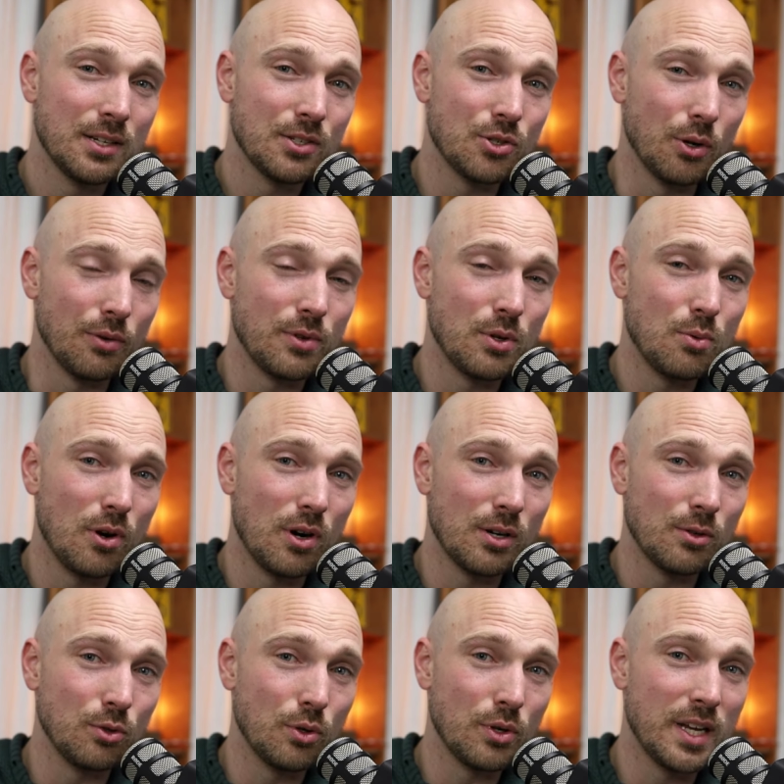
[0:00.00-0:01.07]
So if you
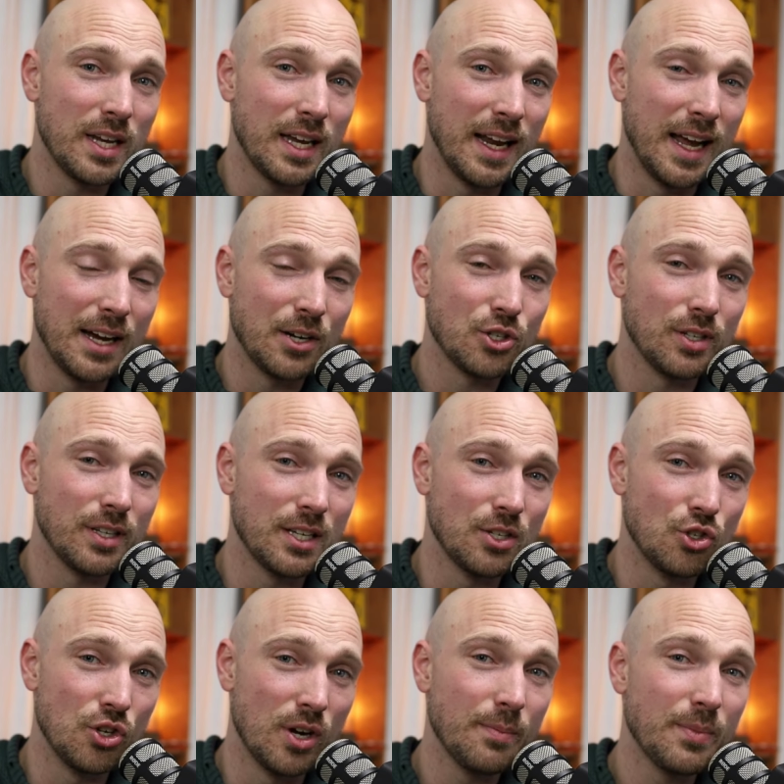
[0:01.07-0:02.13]
are looking at actually
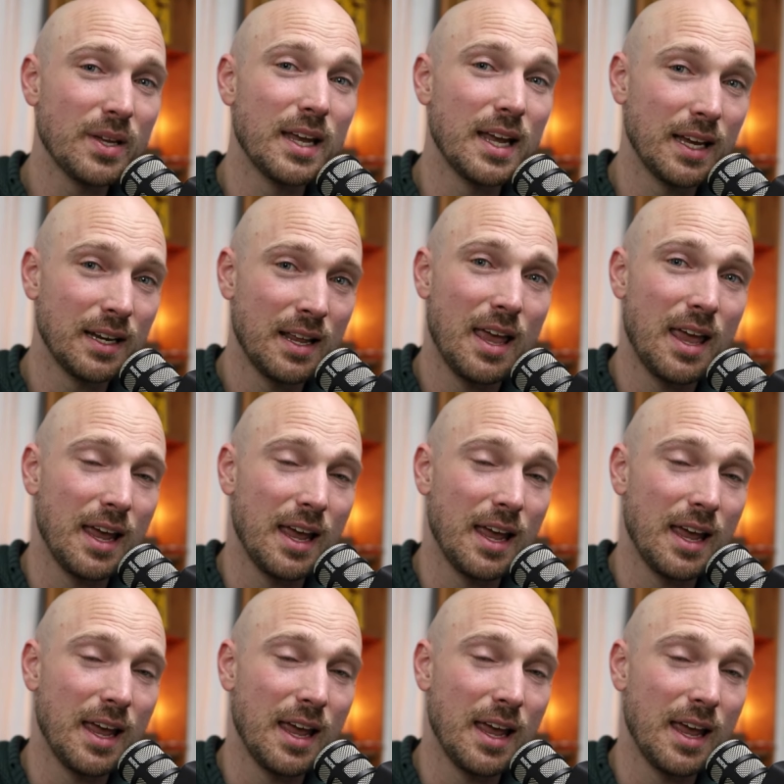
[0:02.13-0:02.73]
jumping in